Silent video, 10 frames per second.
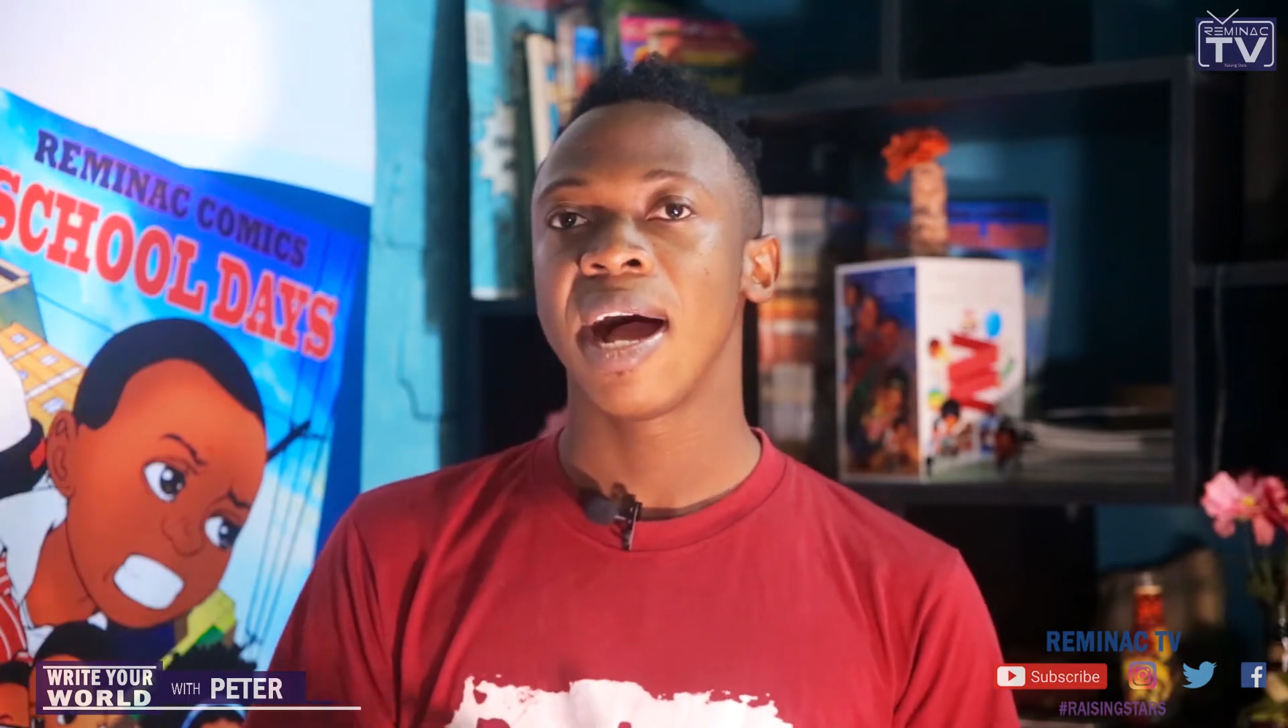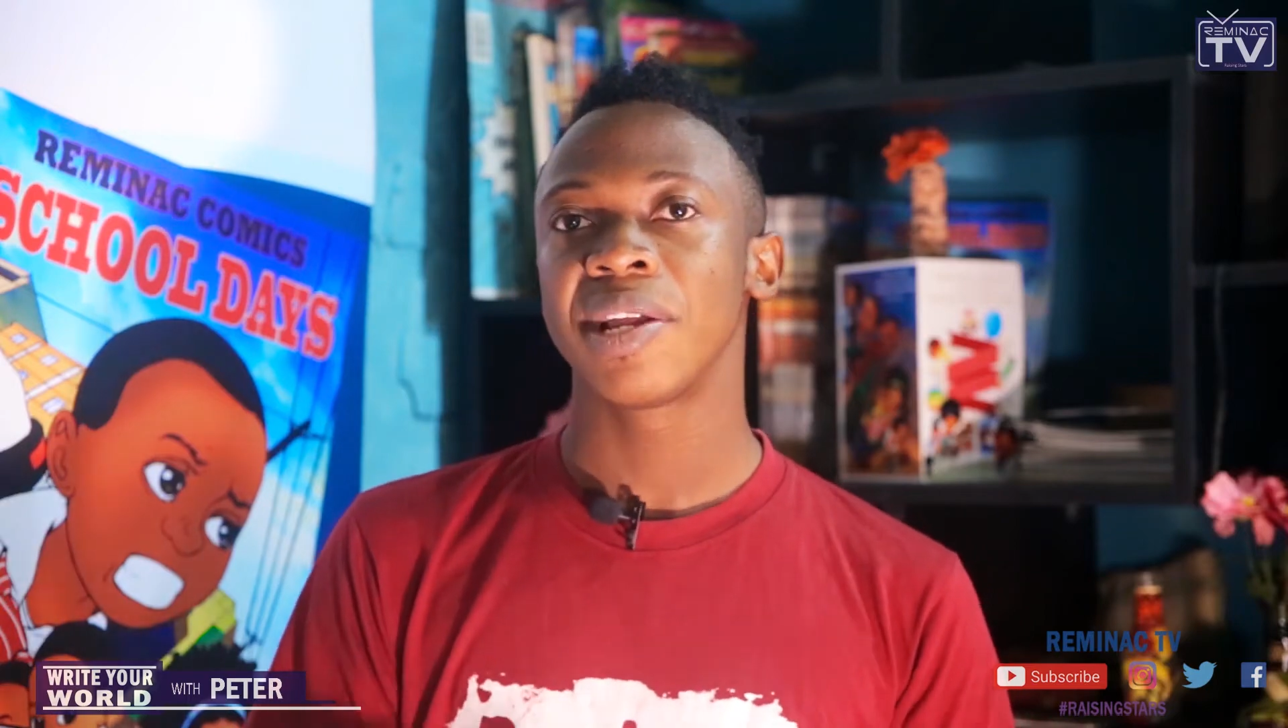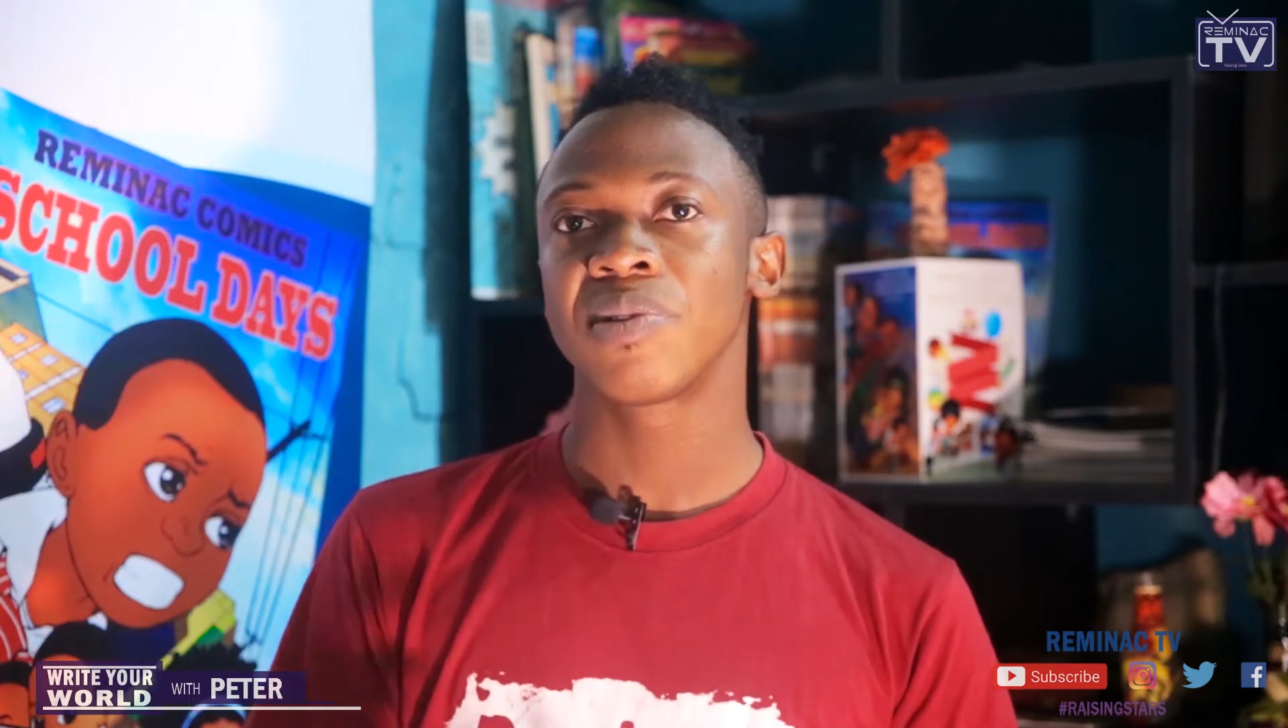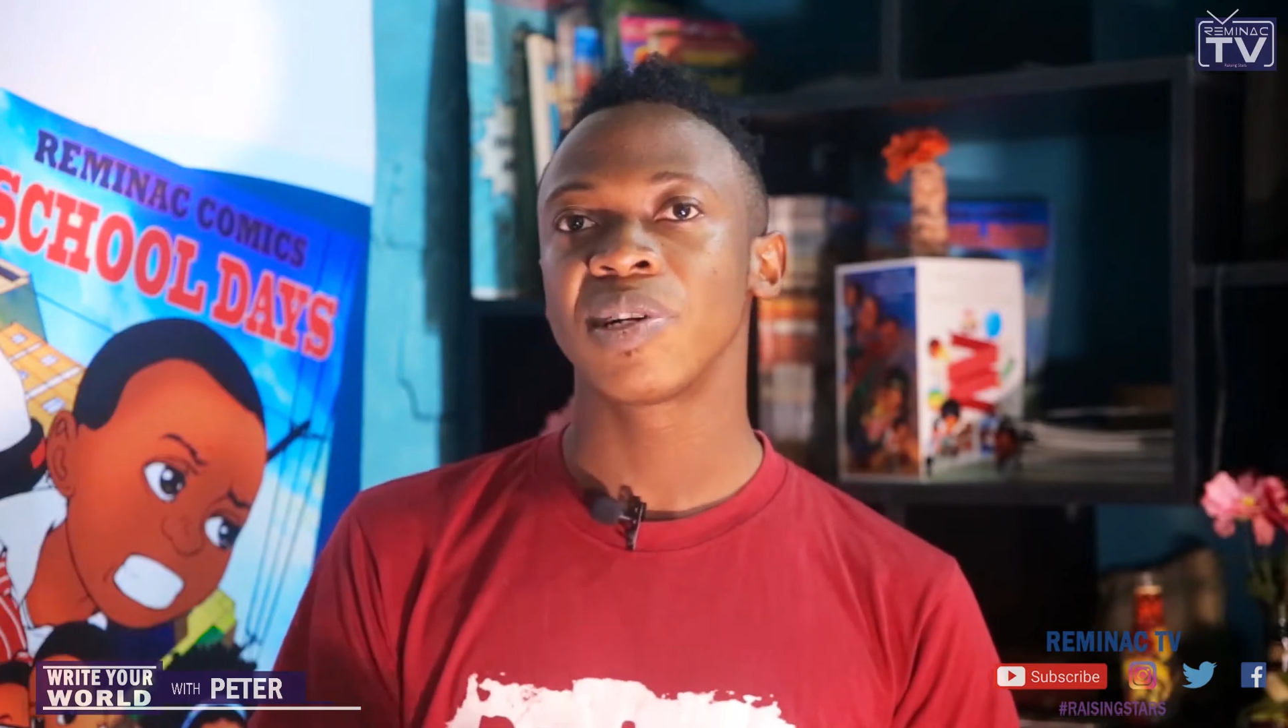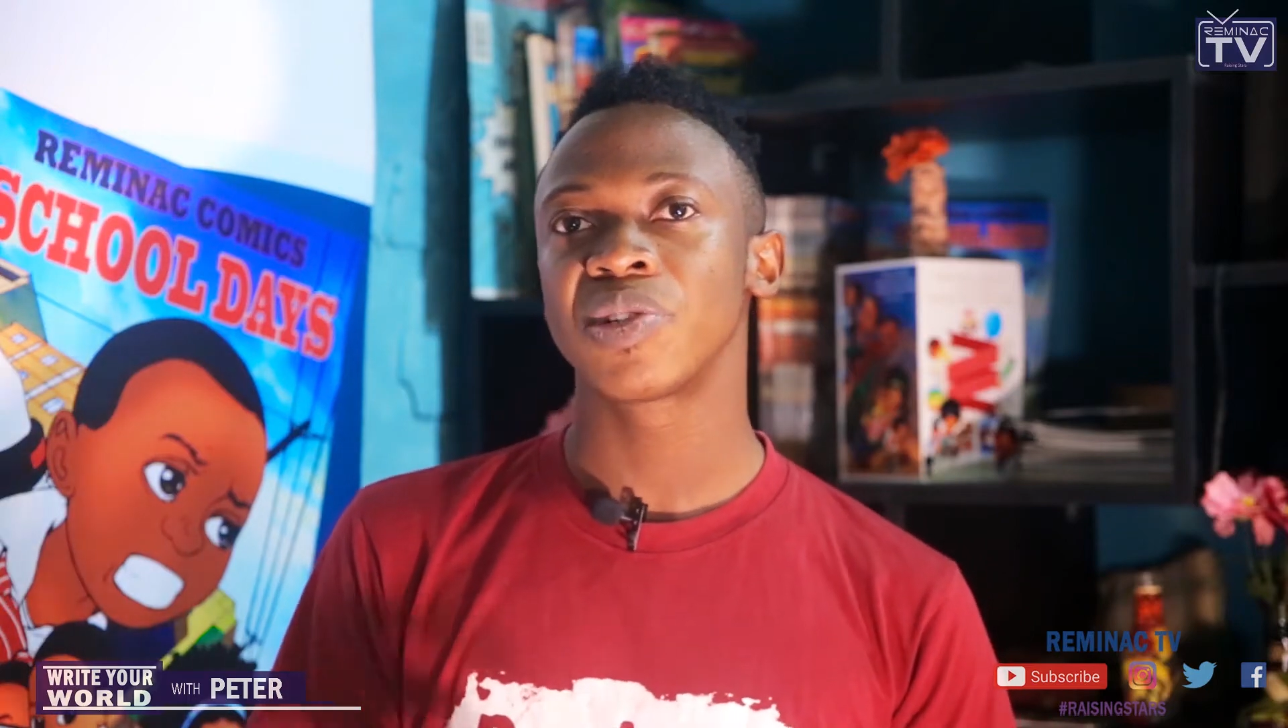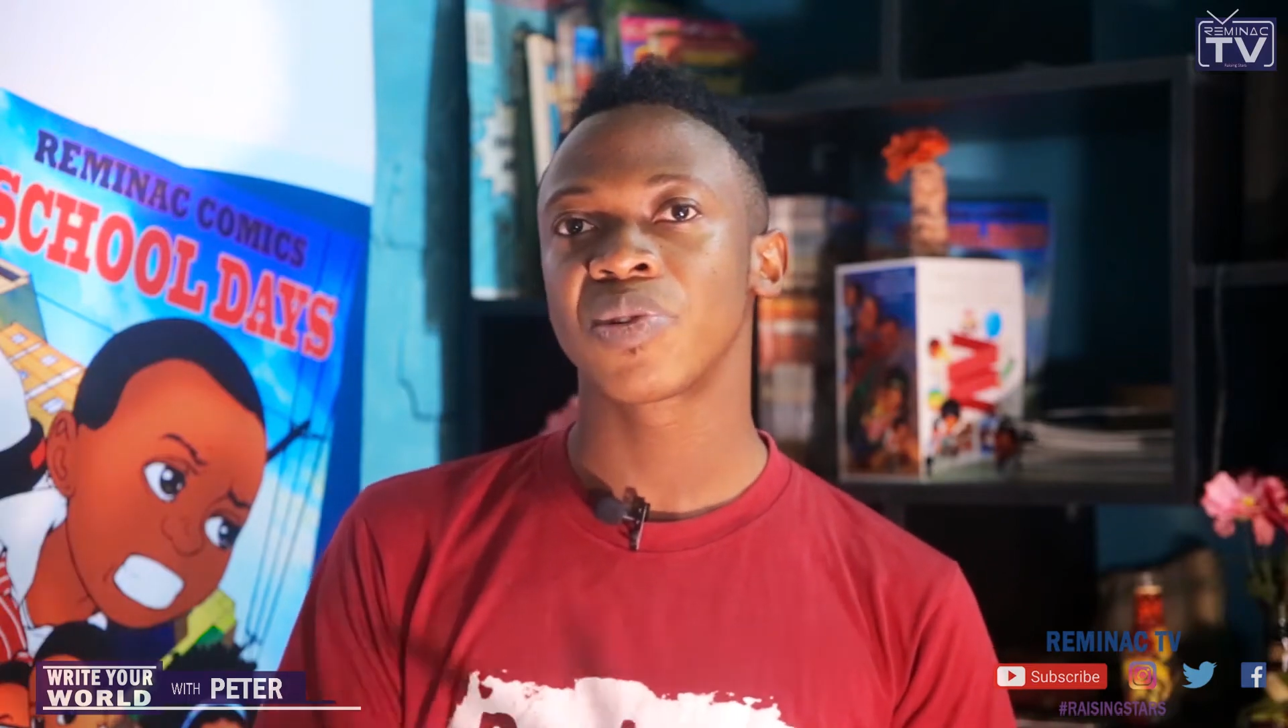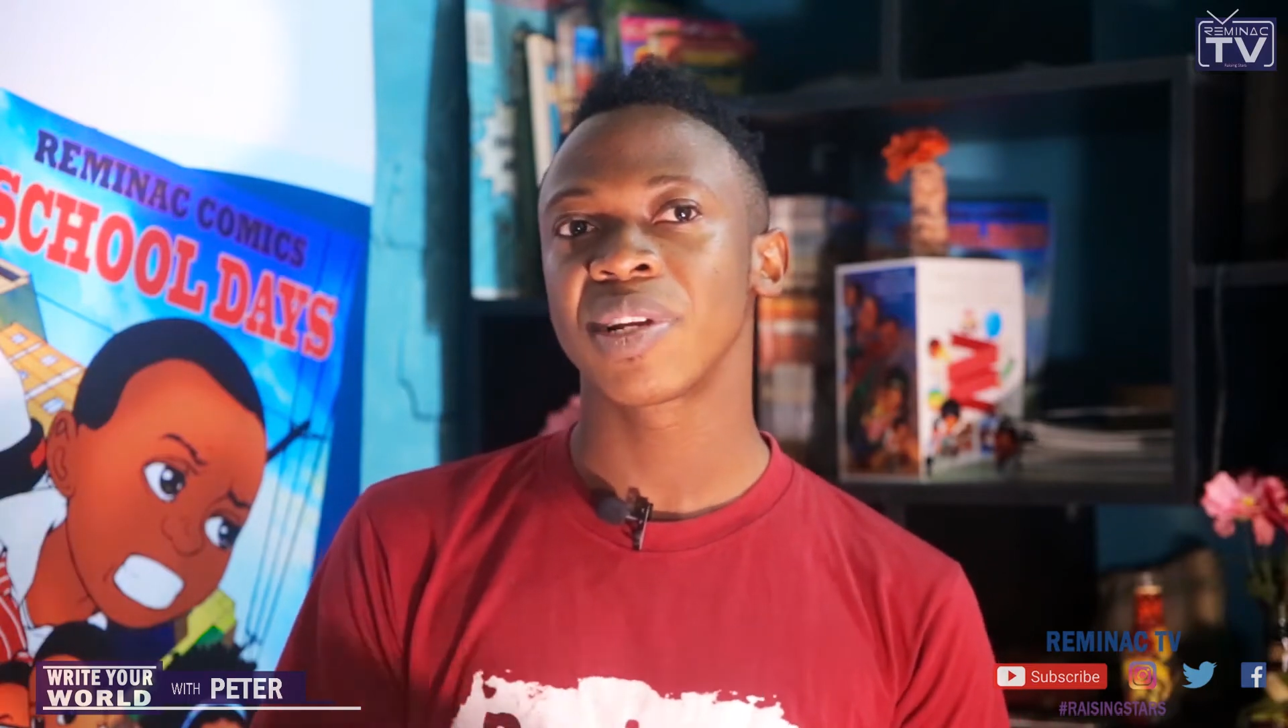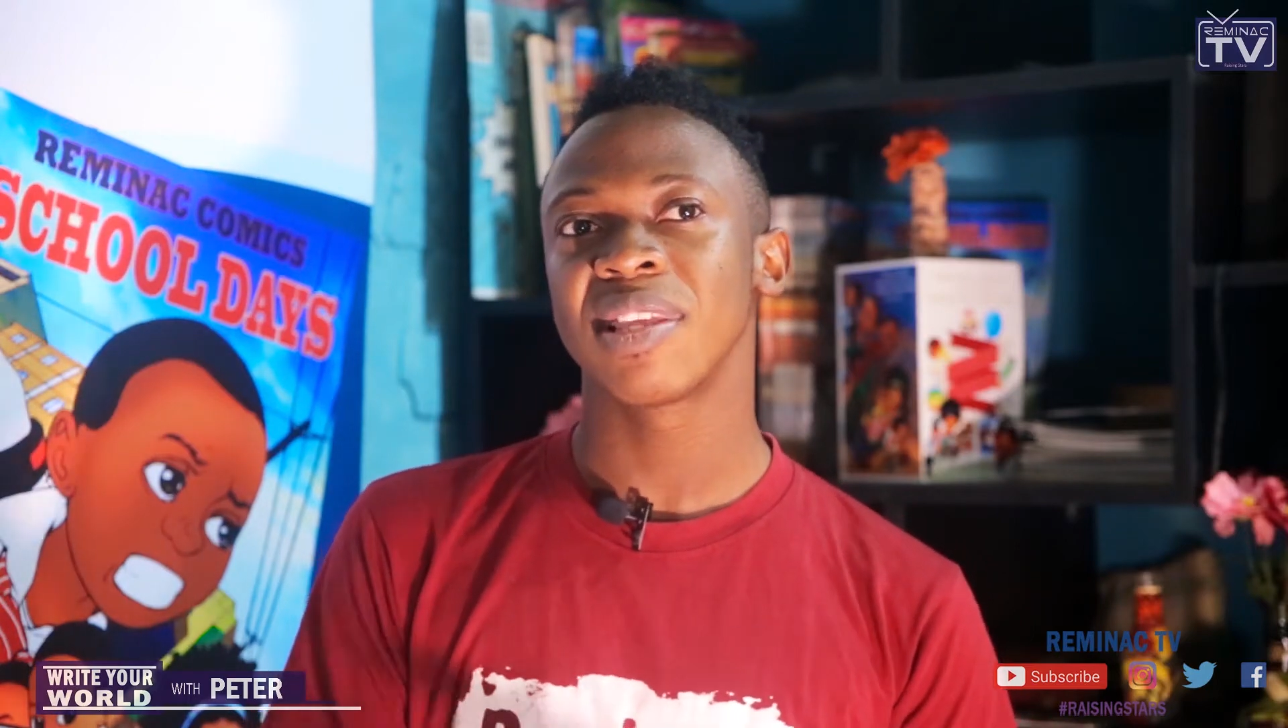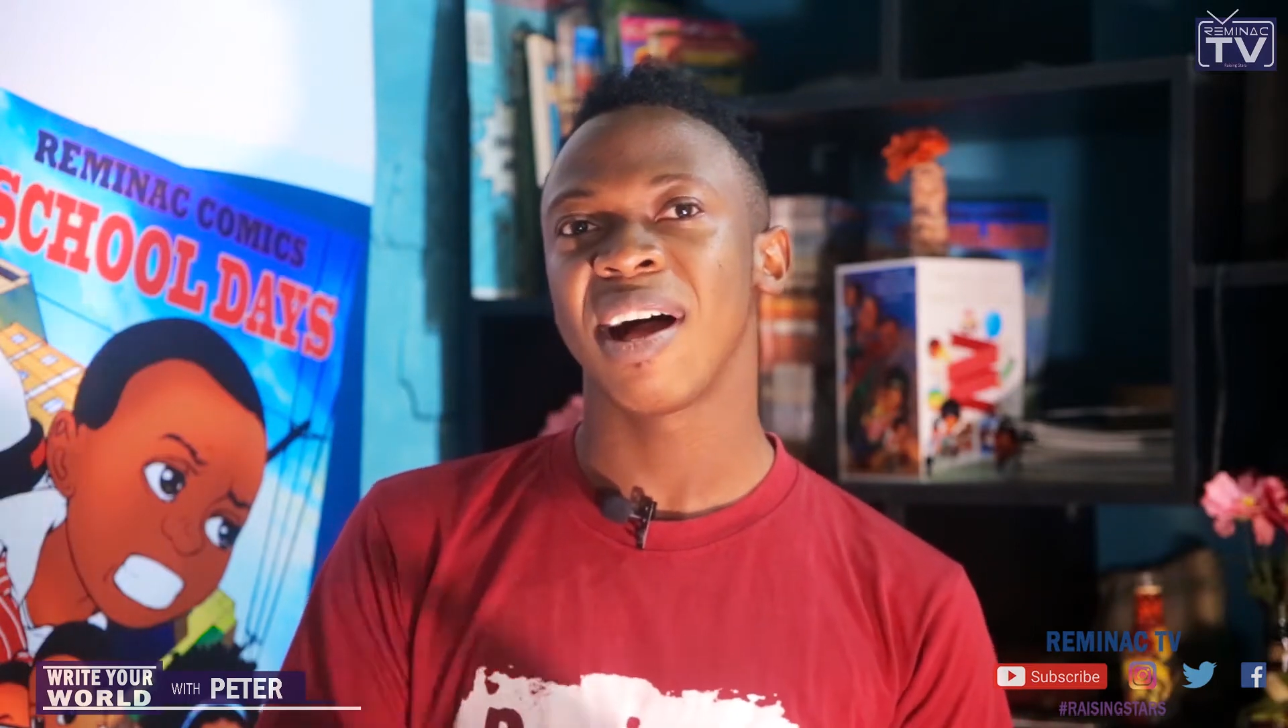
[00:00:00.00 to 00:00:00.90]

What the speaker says: and you want to create